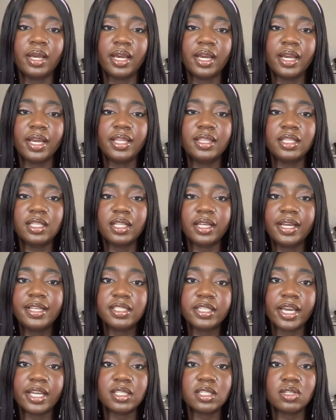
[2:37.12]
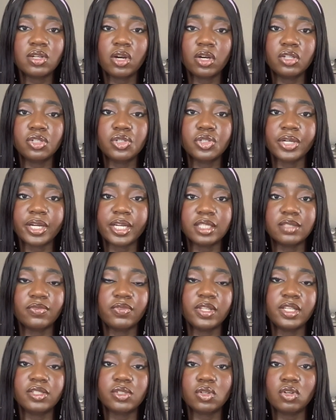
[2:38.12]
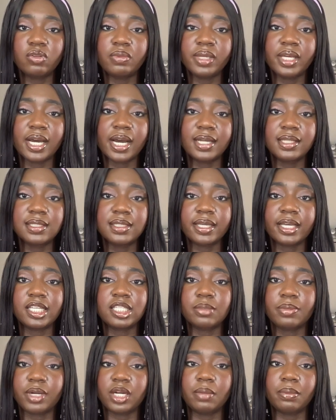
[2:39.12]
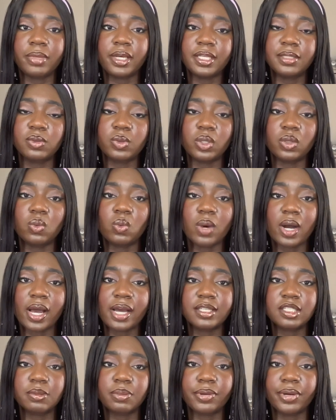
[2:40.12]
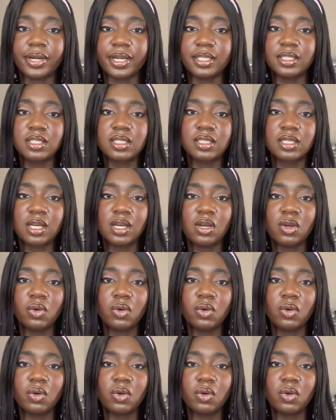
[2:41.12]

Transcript: In the late 1800s, Vlisco began to experiment with wax prints,